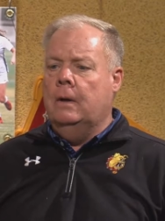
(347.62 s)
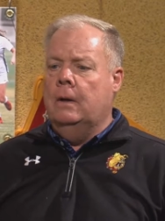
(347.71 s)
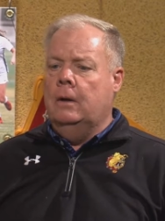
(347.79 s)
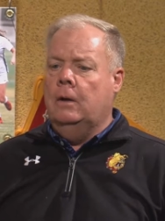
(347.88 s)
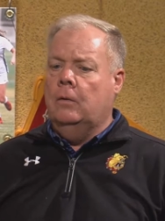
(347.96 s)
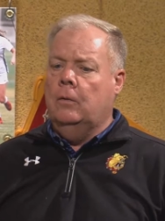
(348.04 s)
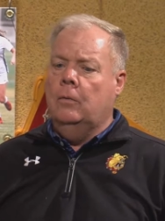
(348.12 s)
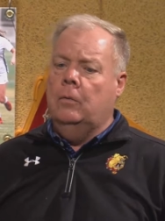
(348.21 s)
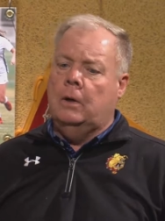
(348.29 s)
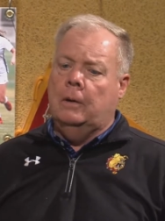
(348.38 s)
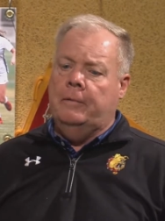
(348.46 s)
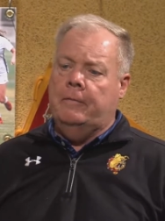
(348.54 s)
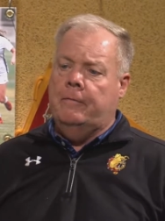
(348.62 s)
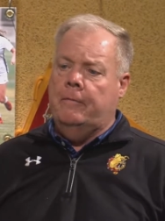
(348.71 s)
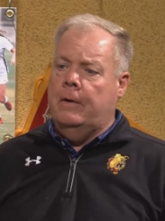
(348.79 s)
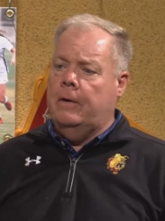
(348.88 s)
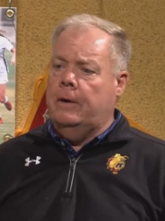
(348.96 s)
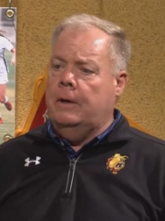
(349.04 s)
you know, we're going to be
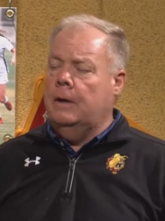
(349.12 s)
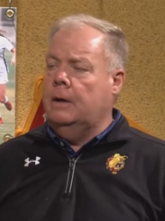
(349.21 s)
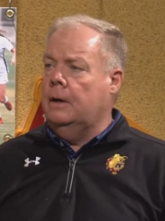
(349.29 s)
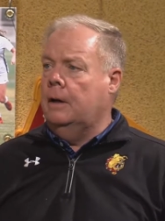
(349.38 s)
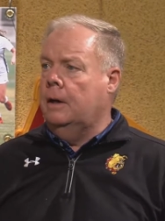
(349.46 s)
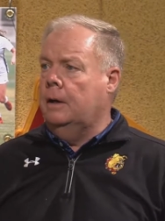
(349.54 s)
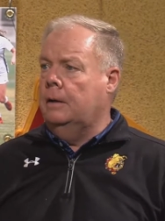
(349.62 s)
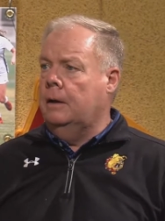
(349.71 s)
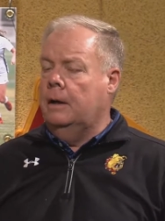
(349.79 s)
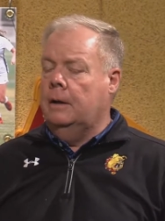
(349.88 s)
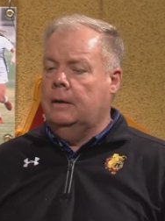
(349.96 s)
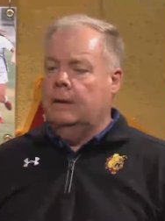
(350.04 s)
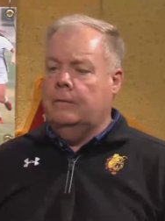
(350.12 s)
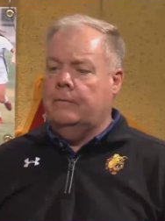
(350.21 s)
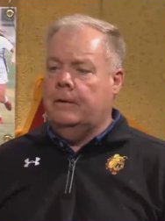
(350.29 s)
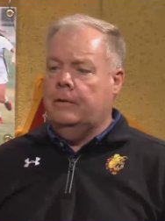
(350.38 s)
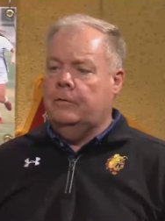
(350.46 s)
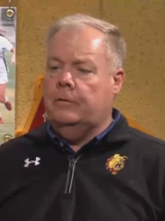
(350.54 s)
very young on, on the
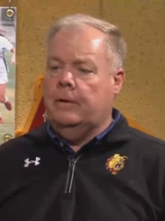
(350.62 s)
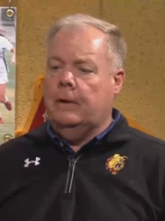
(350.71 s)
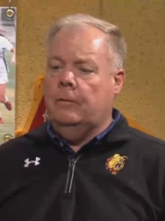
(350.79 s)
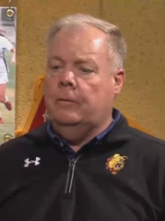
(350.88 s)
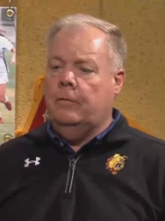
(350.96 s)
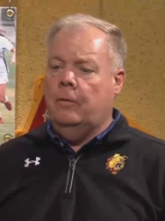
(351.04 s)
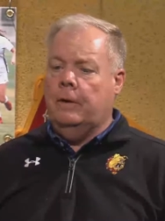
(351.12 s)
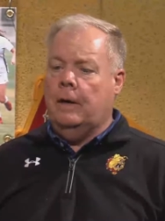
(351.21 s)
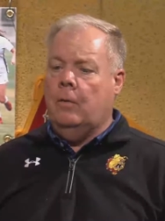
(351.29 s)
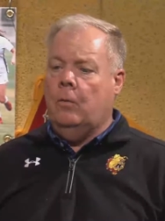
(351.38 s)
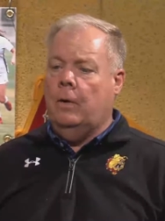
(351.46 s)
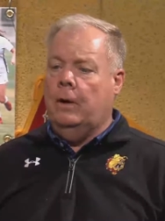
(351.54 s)
defensive end. We've only got one